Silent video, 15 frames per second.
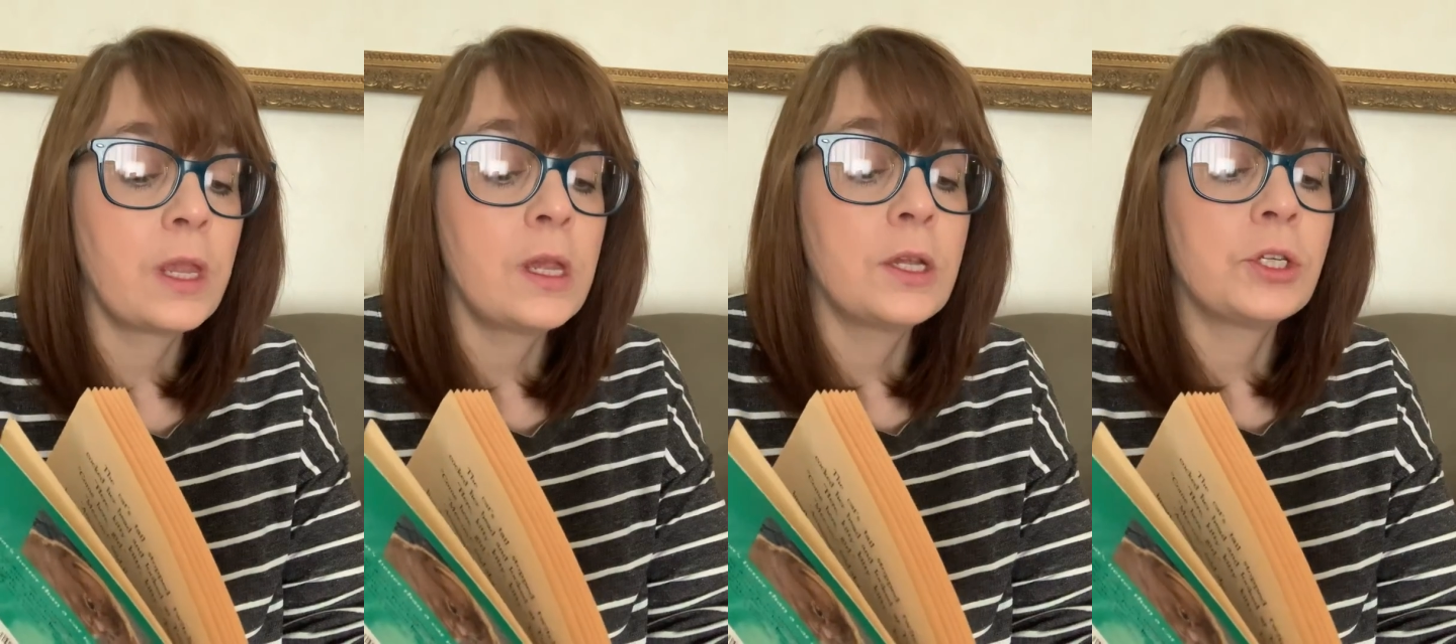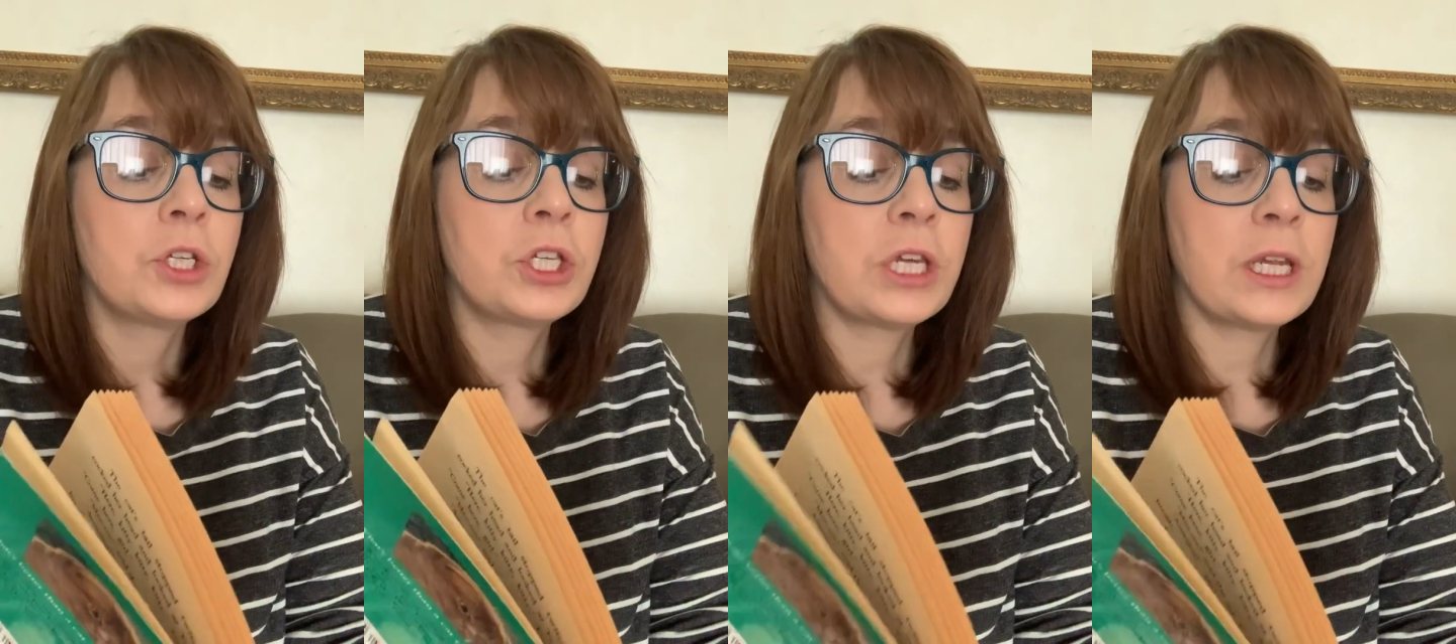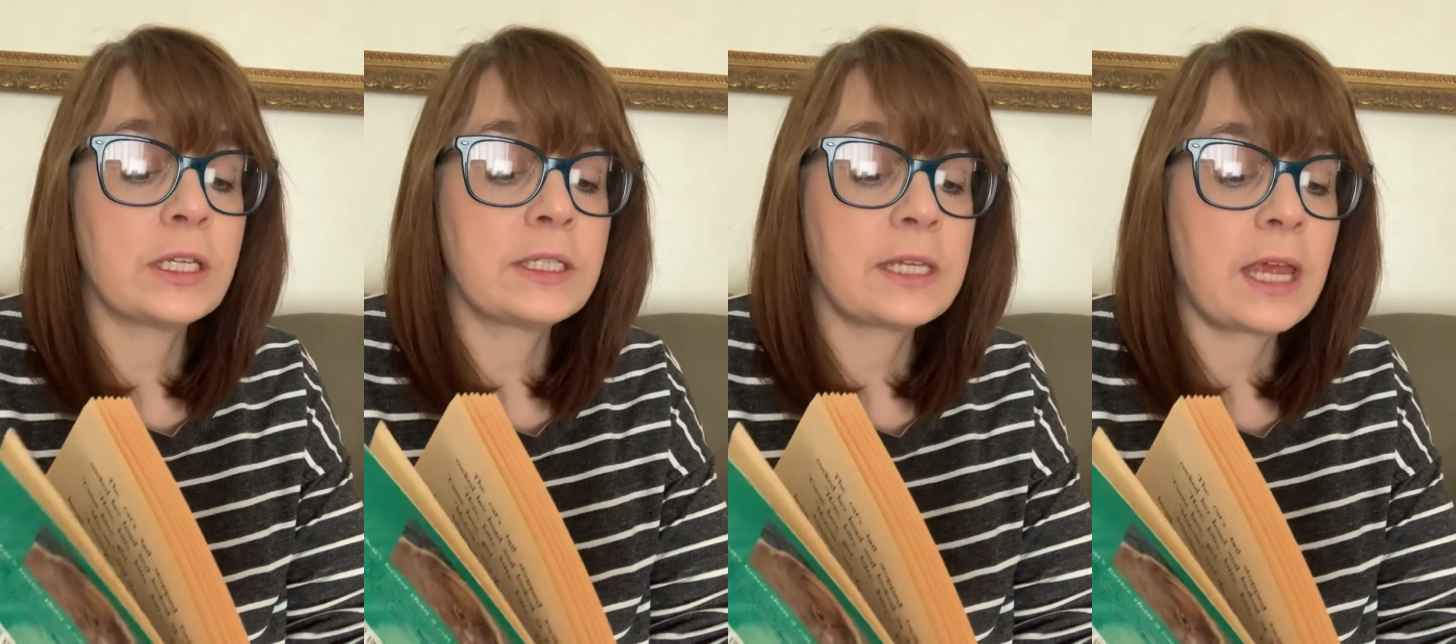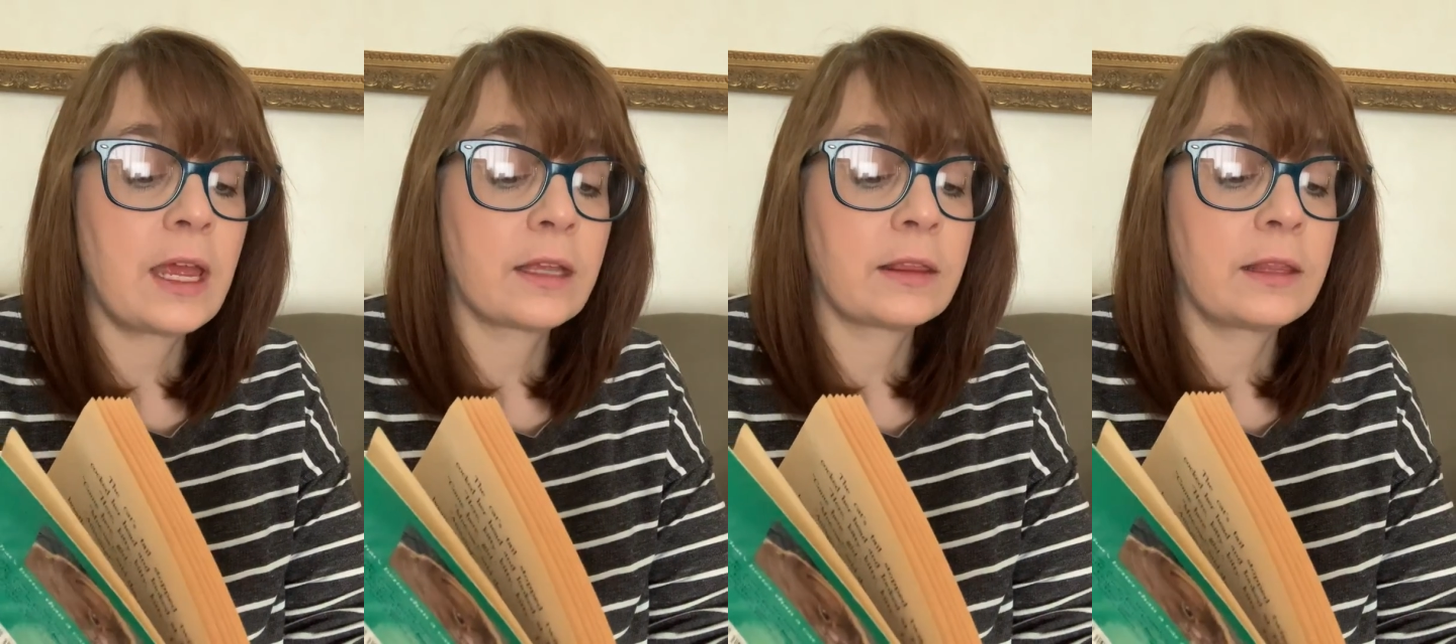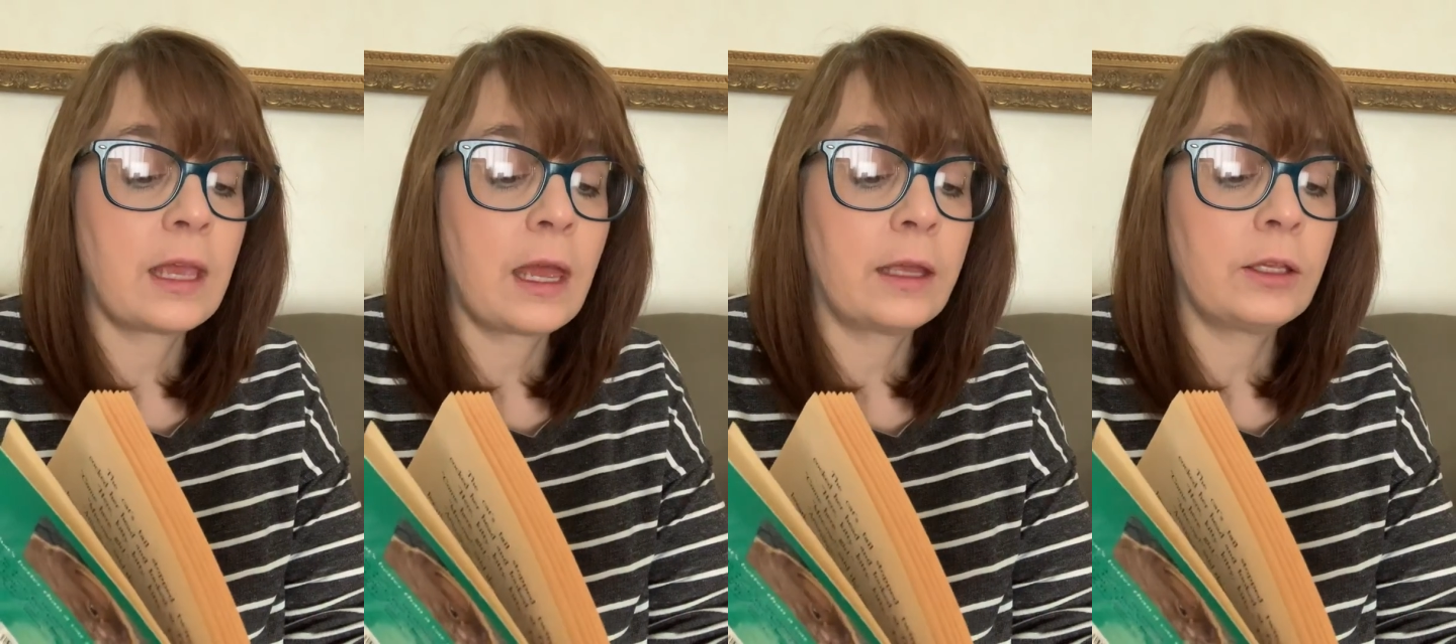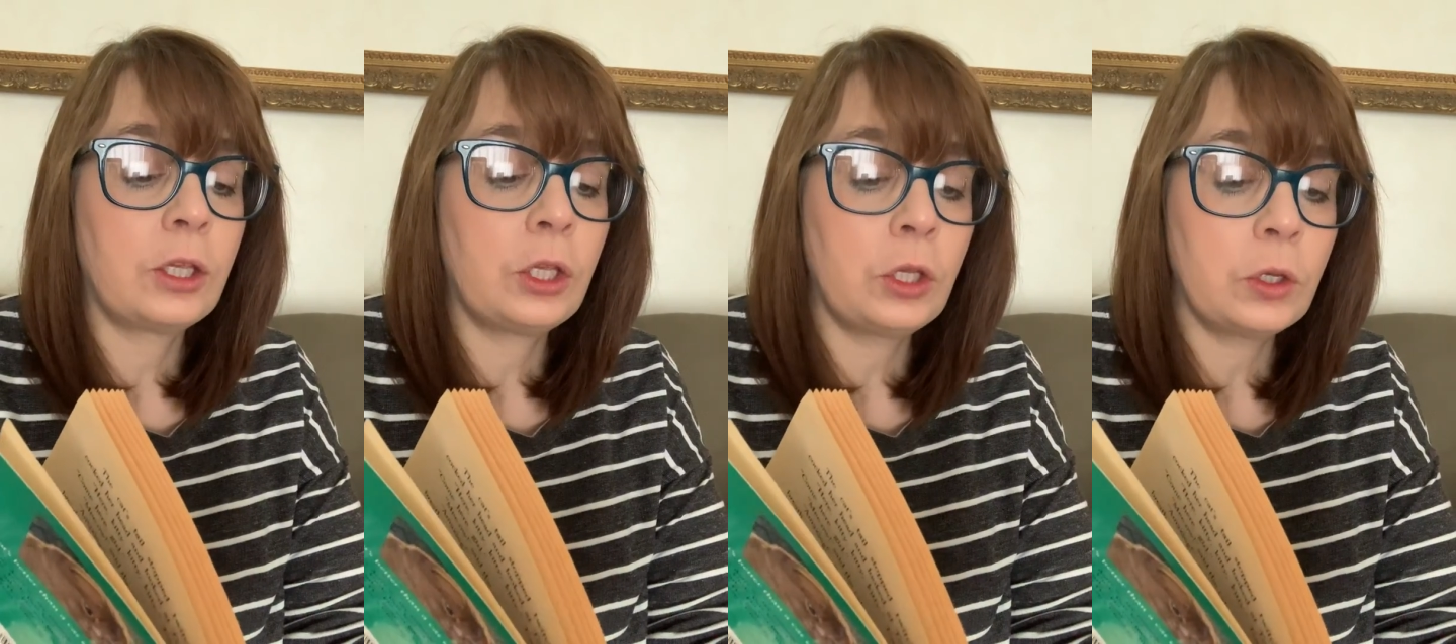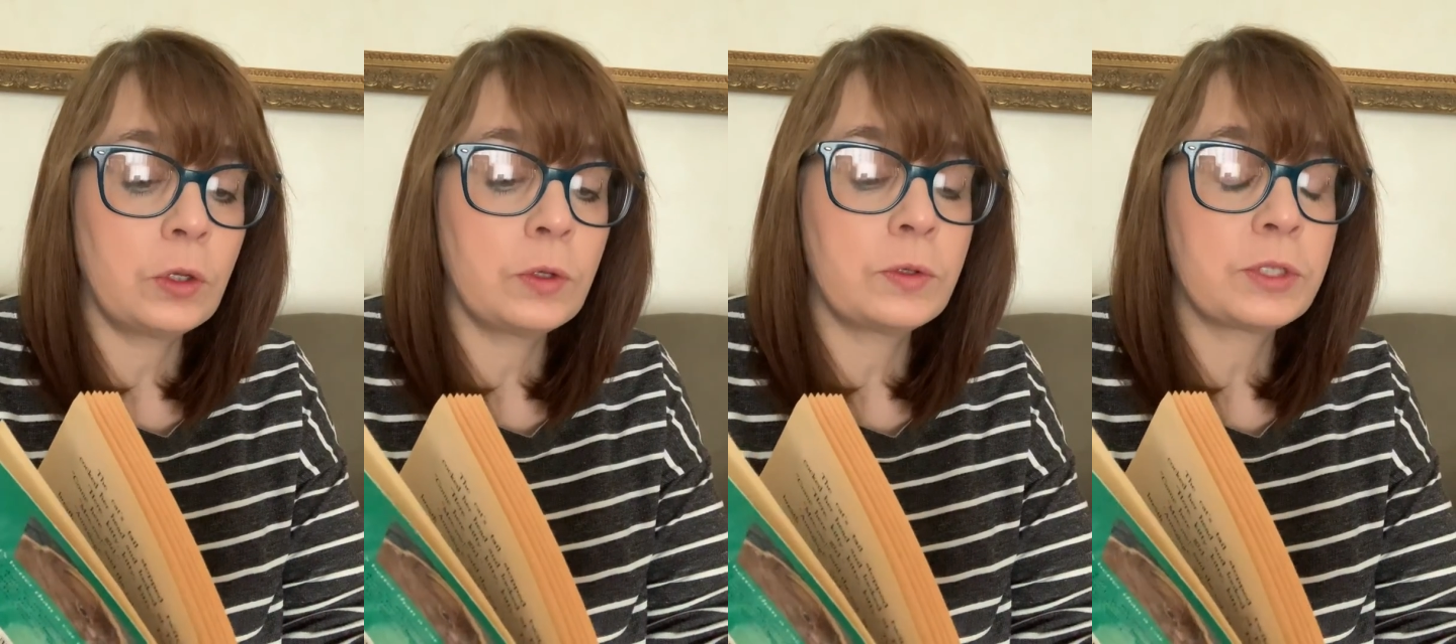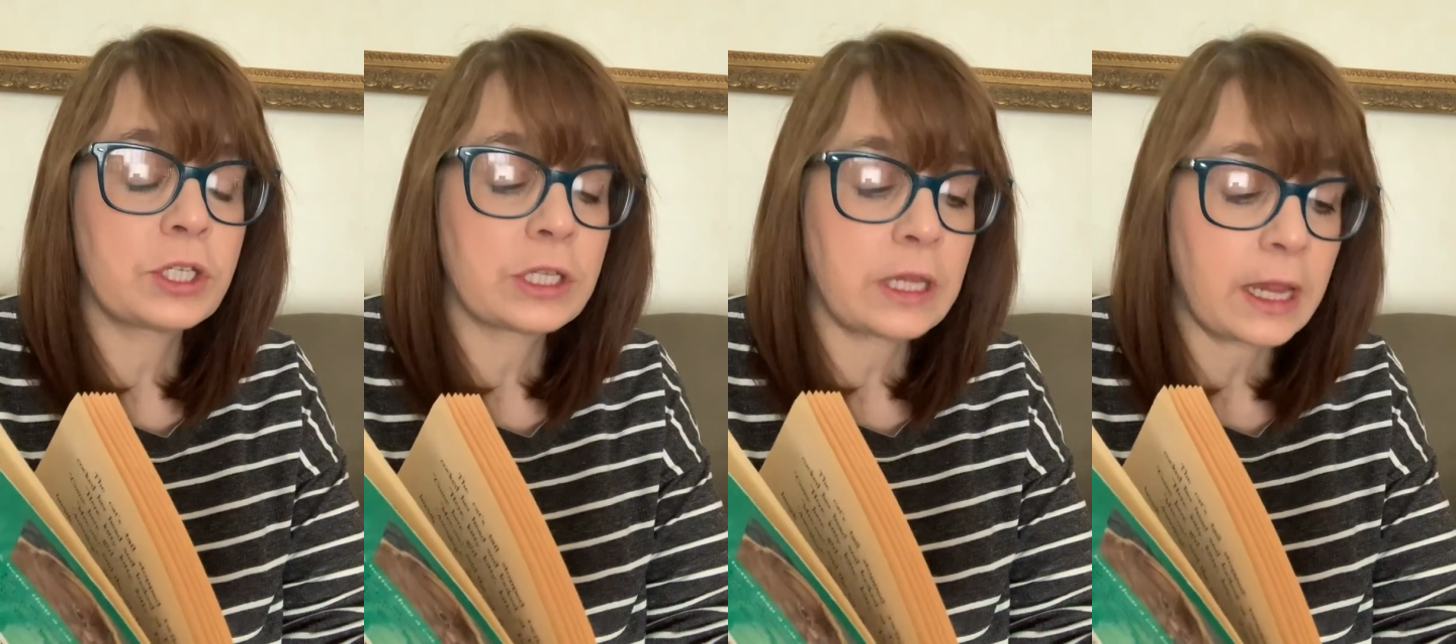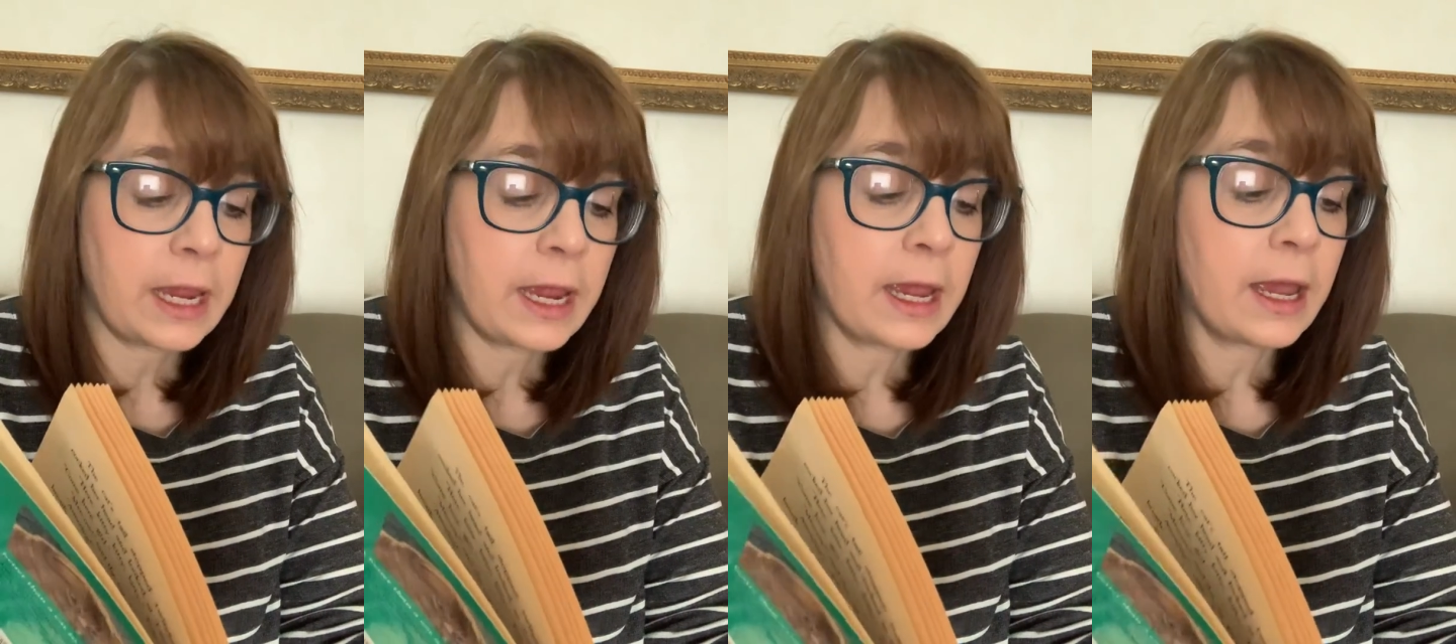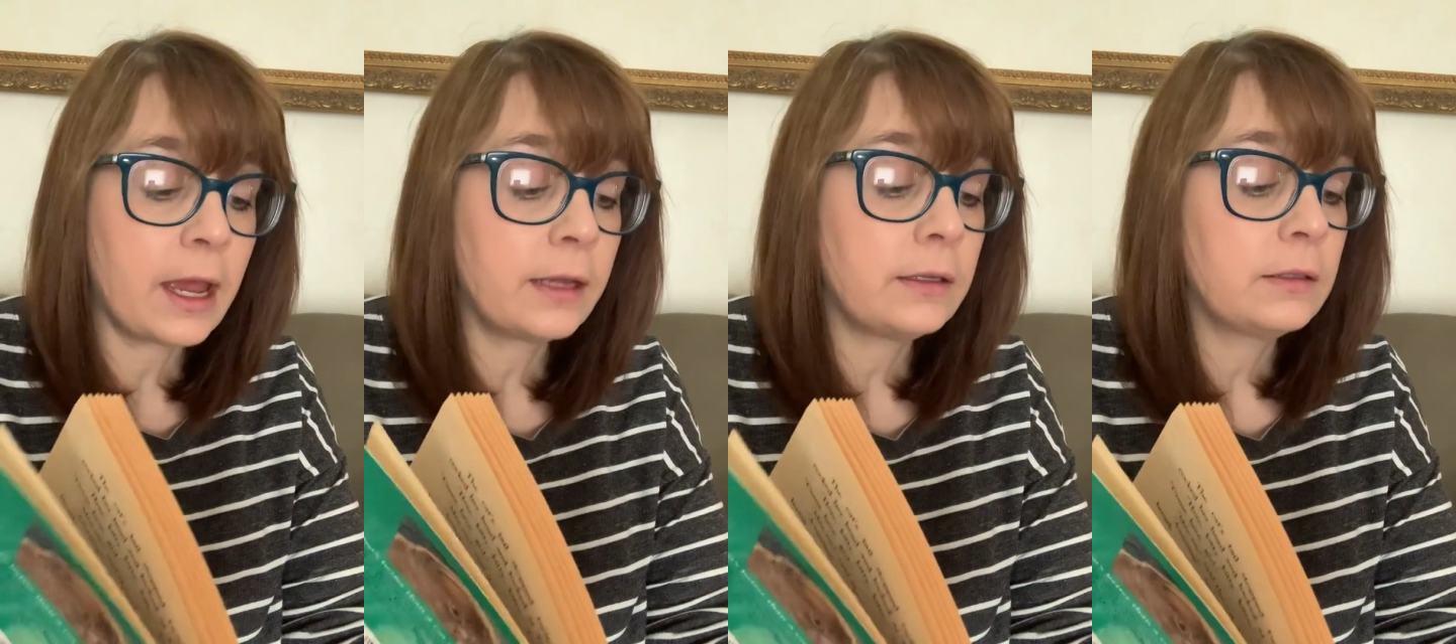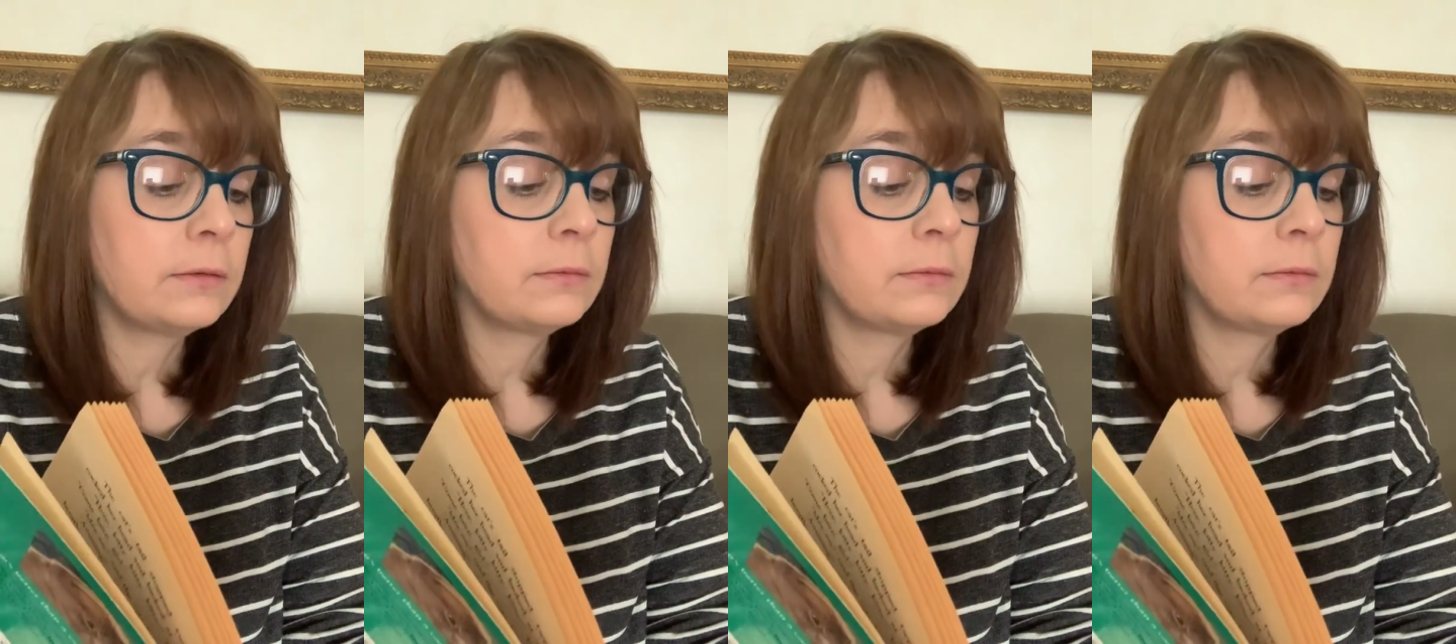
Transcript: She attacked that huge cat."